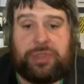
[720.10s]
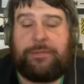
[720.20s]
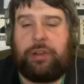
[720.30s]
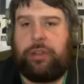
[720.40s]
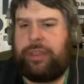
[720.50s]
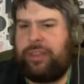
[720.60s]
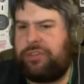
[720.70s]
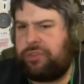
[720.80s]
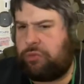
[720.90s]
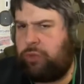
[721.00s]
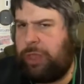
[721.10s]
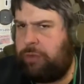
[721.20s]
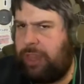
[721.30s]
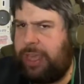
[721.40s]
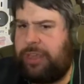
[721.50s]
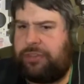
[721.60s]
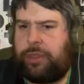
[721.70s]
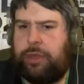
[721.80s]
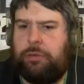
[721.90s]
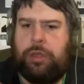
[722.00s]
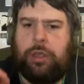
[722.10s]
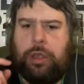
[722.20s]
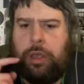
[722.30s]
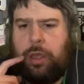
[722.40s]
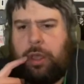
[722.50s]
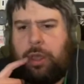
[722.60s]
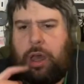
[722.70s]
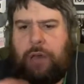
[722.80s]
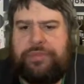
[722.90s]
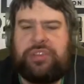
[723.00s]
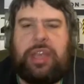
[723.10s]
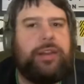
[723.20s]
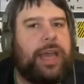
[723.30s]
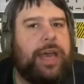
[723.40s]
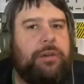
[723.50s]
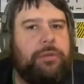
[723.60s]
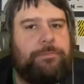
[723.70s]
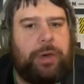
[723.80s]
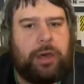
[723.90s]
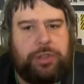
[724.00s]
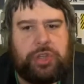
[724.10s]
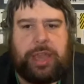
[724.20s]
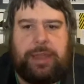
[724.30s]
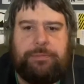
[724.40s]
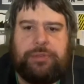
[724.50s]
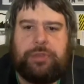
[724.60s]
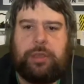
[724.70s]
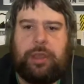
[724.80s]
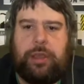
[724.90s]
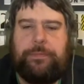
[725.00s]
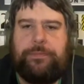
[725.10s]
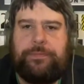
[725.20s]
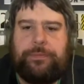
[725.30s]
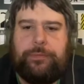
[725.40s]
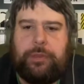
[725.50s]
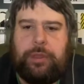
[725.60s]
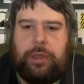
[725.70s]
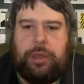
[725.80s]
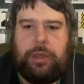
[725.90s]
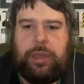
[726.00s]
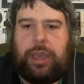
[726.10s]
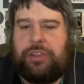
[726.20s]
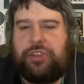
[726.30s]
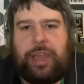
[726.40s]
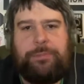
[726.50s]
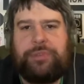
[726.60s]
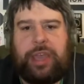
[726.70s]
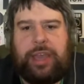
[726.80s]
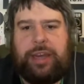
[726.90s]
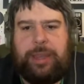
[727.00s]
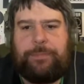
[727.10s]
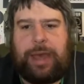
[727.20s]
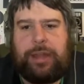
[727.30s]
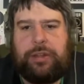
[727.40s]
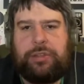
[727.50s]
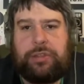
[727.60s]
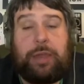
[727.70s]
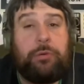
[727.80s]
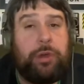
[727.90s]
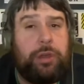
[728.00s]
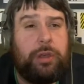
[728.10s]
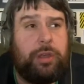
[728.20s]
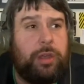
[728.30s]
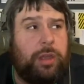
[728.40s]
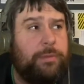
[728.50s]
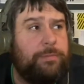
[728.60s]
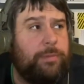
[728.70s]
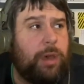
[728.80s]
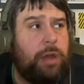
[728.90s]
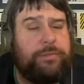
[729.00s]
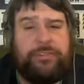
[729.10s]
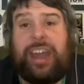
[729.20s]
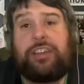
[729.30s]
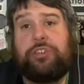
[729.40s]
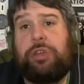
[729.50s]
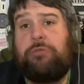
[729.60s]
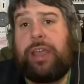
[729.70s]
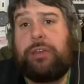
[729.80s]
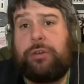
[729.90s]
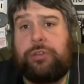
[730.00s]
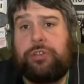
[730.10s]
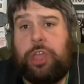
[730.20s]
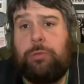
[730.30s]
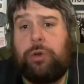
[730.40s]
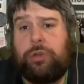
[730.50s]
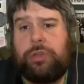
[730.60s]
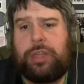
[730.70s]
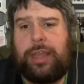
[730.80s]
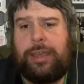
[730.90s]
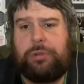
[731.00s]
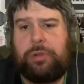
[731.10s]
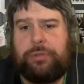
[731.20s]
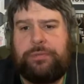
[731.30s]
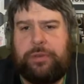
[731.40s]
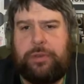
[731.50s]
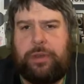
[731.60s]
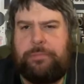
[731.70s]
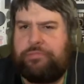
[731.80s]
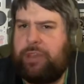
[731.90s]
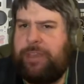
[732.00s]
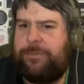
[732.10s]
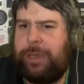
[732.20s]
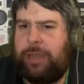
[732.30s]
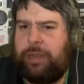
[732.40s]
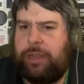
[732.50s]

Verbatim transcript: I think this is a re-release though of "Sit Down" by James. Um, yeah, James, indie band. They were um, on Factory Records, New Order's label, for a brief period in the